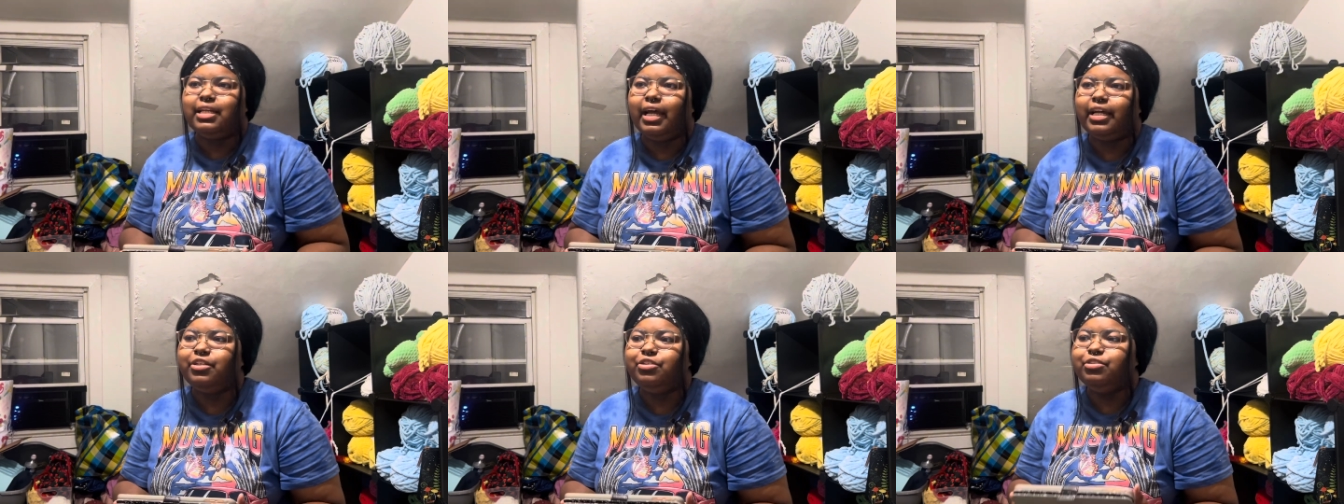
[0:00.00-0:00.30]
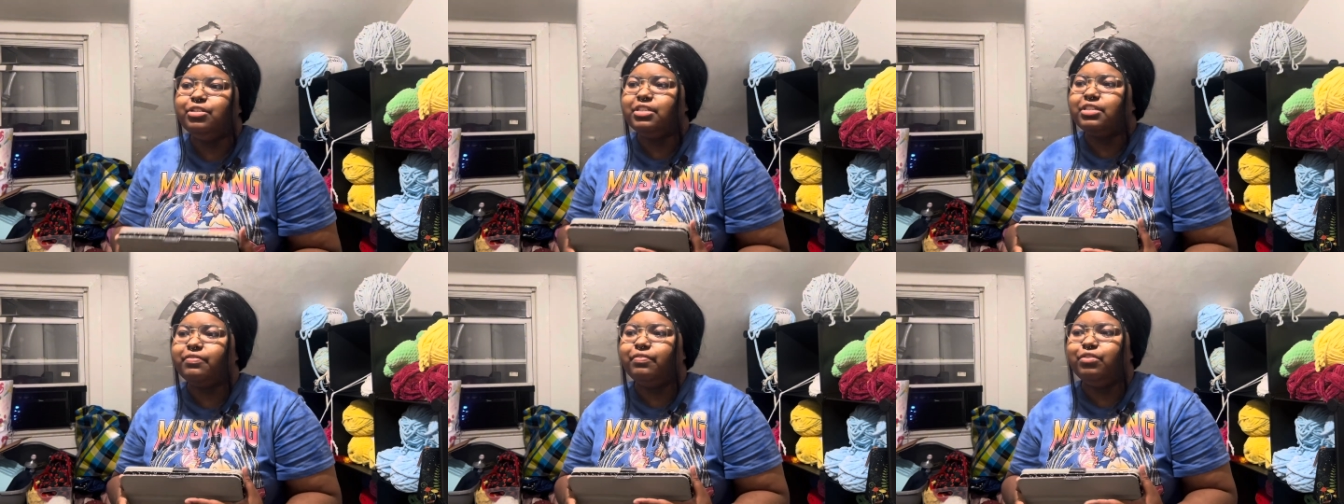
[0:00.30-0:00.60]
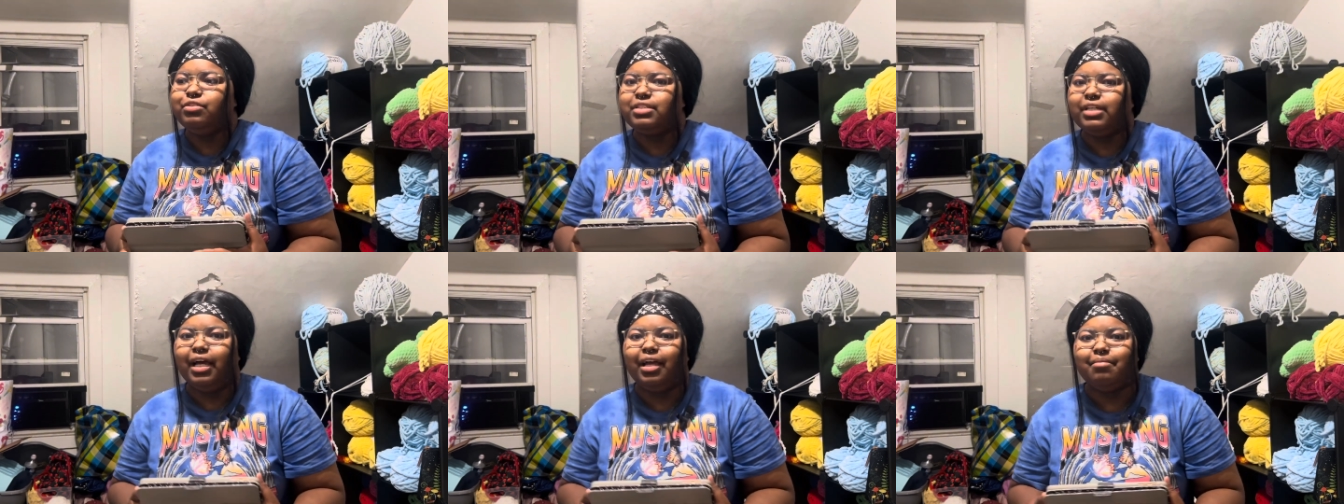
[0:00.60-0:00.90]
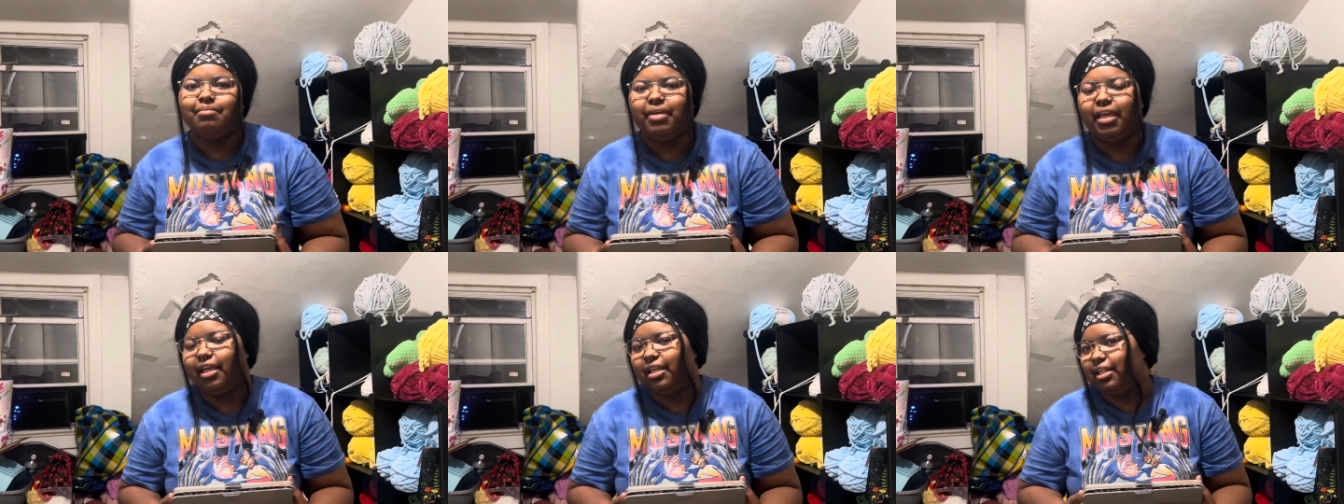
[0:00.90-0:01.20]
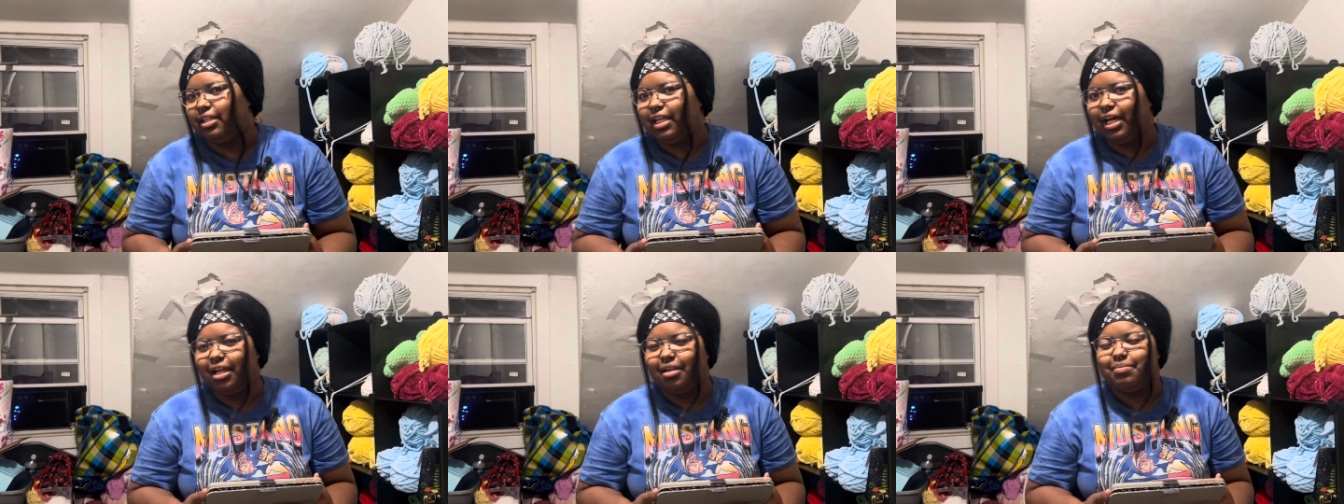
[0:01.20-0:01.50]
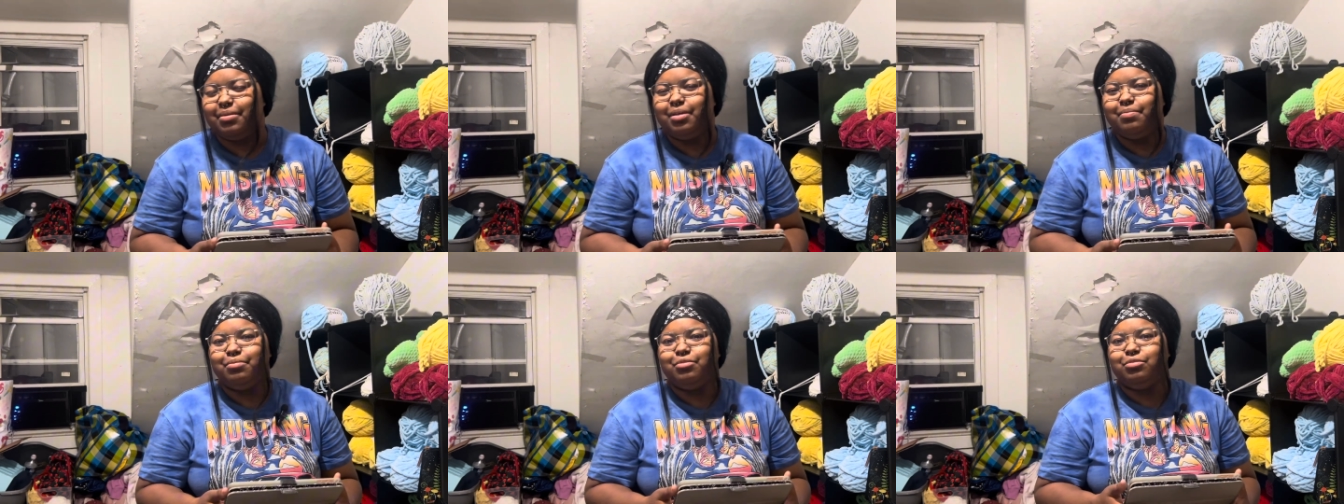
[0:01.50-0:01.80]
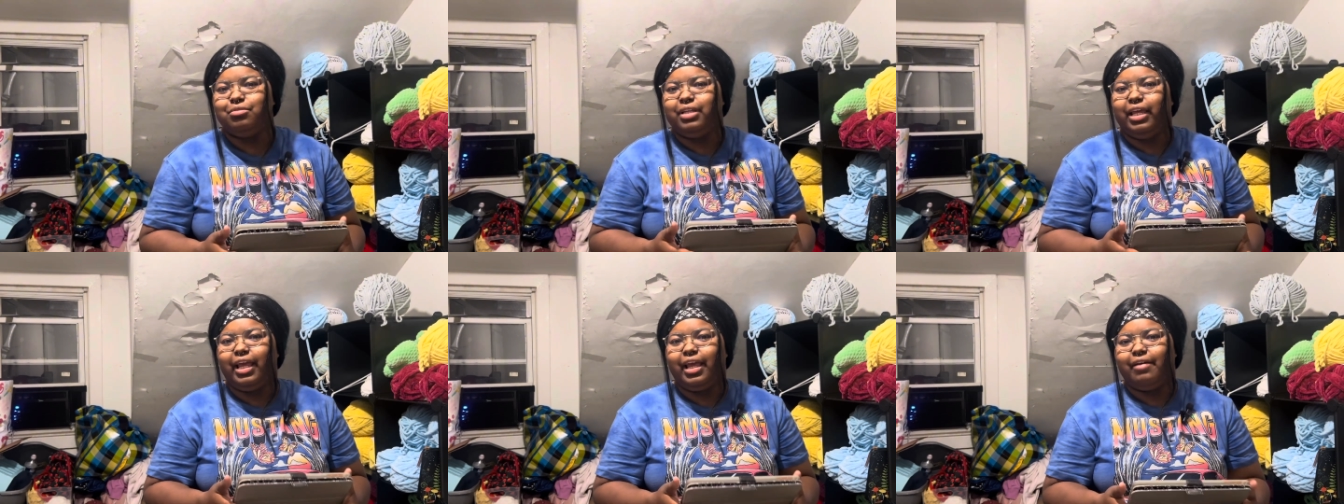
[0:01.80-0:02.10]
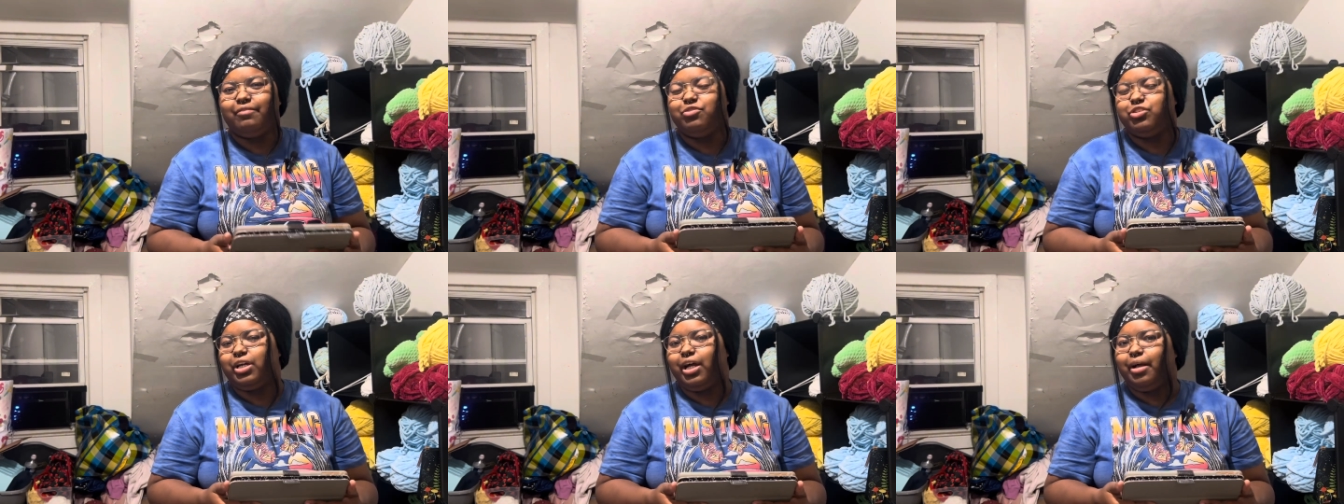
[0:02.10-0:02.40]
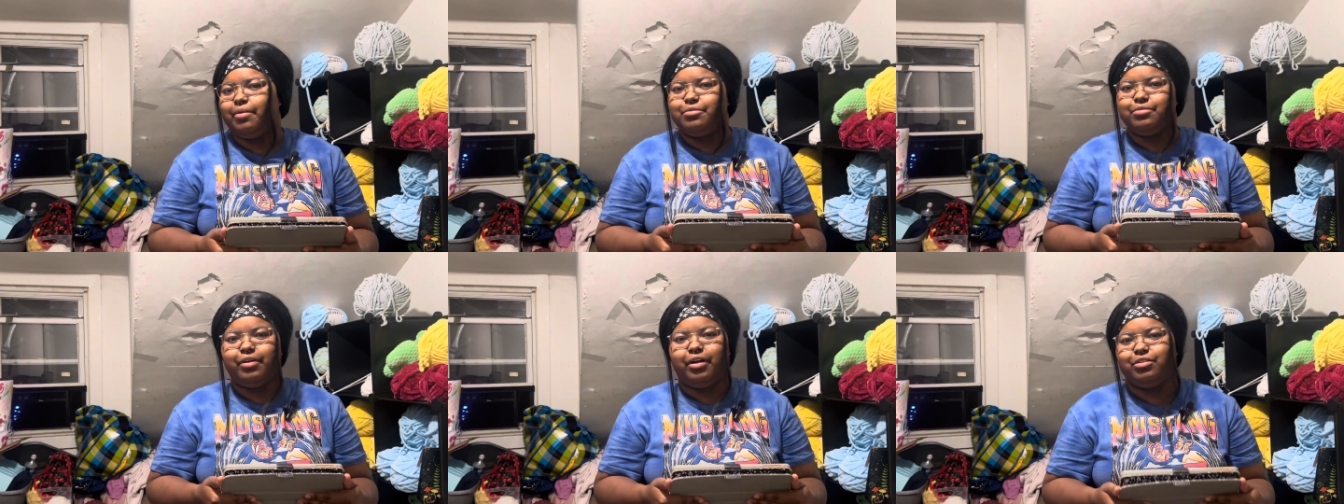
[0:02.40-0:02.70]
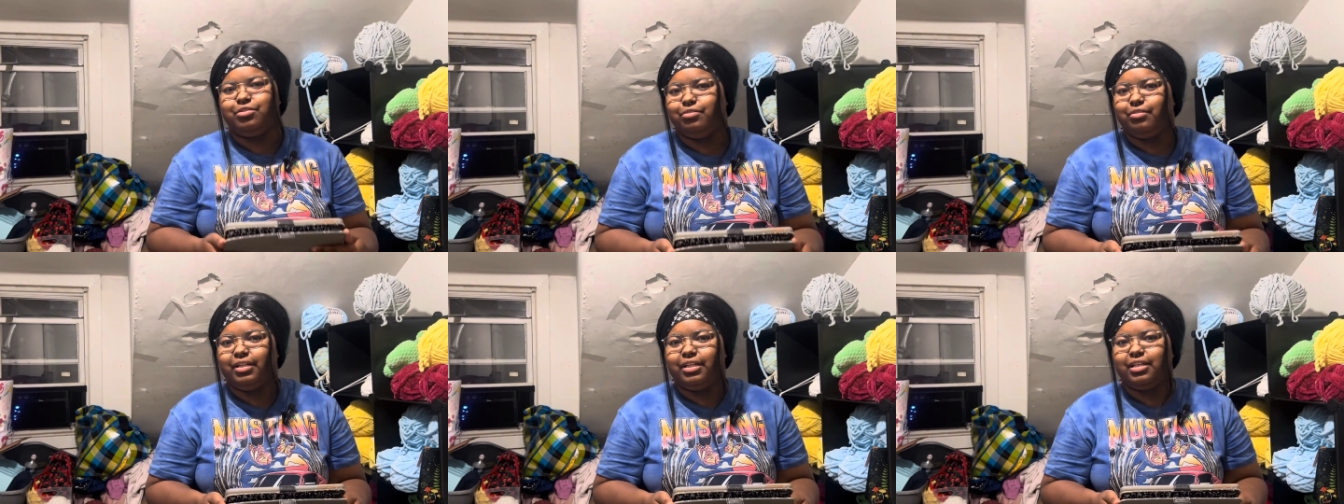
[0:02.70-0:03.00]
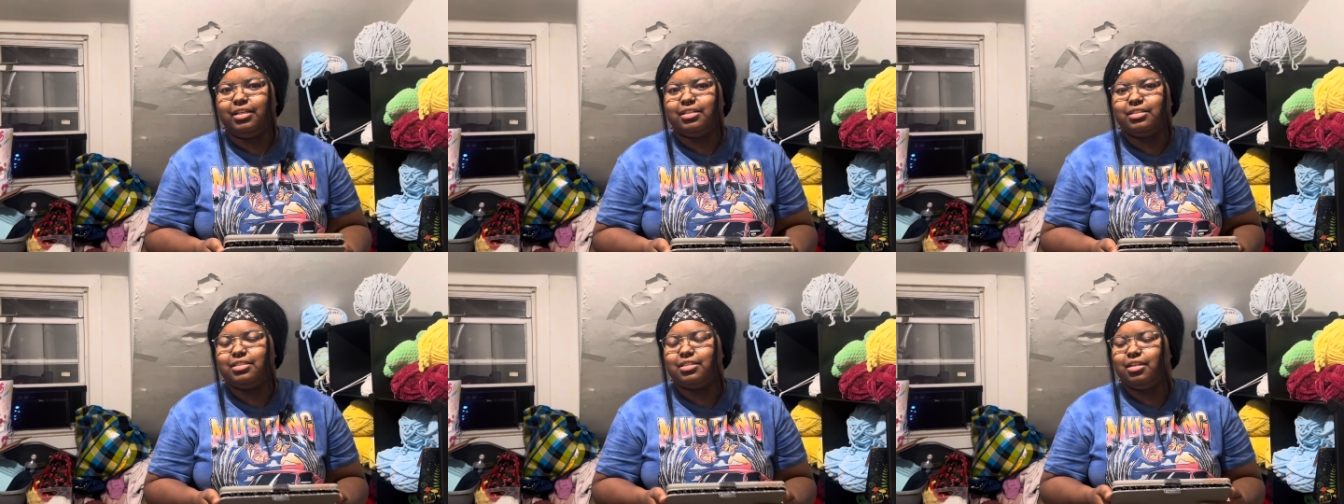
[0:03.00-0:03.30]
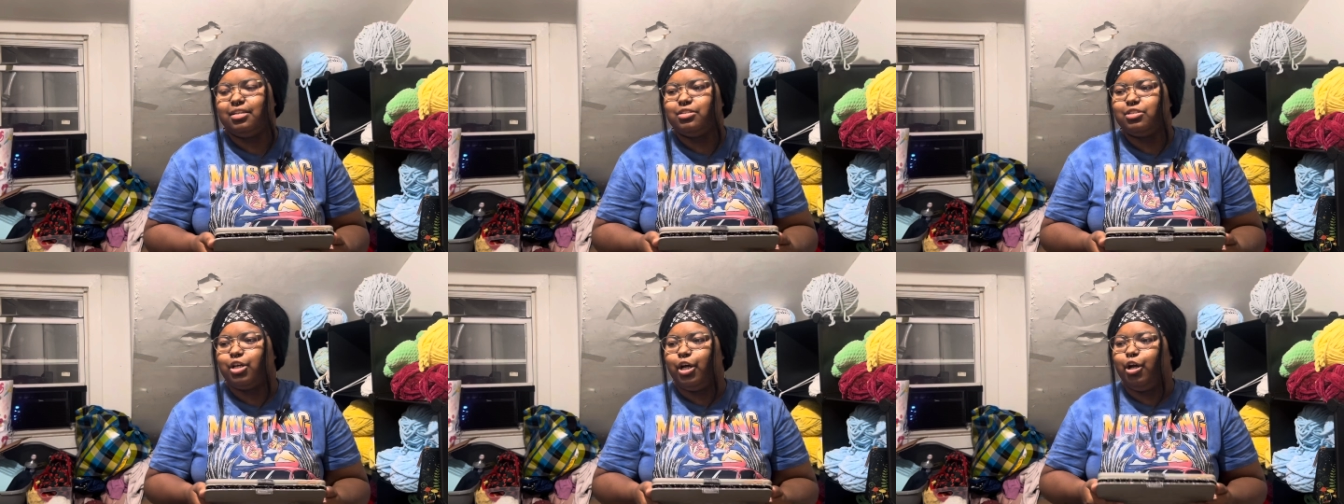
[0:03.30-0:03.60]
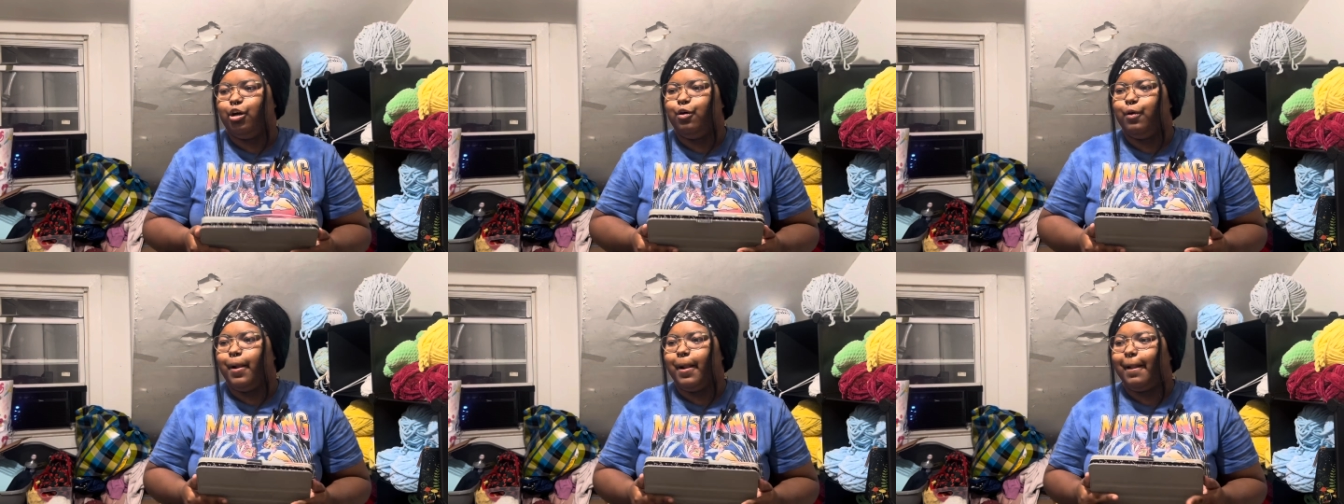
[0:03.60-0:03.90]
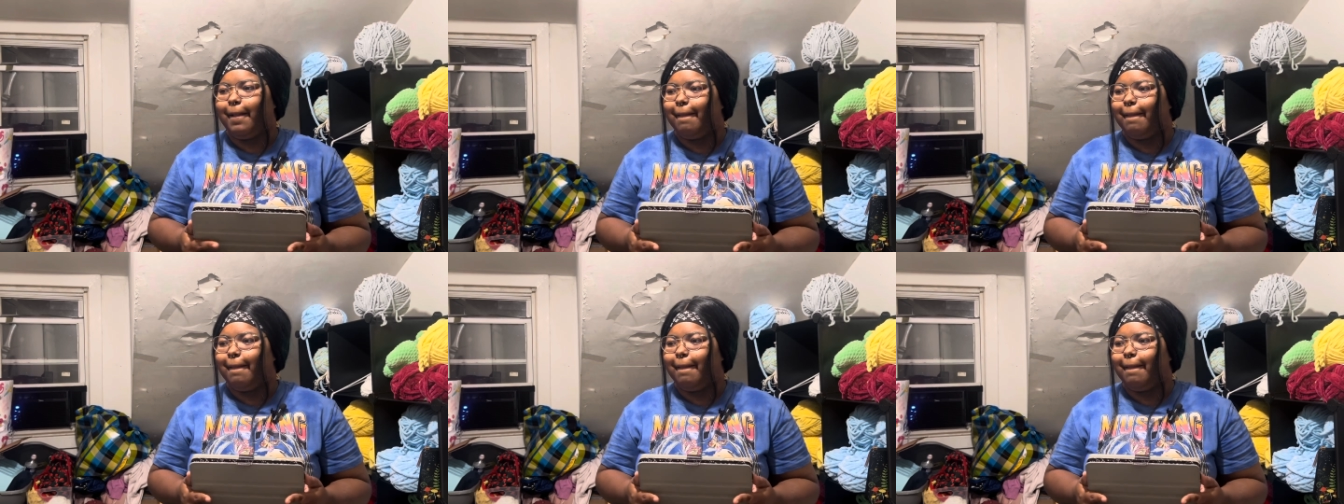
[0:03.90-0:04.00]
I do this full time, and a lot of people, they have jobs while doing this. So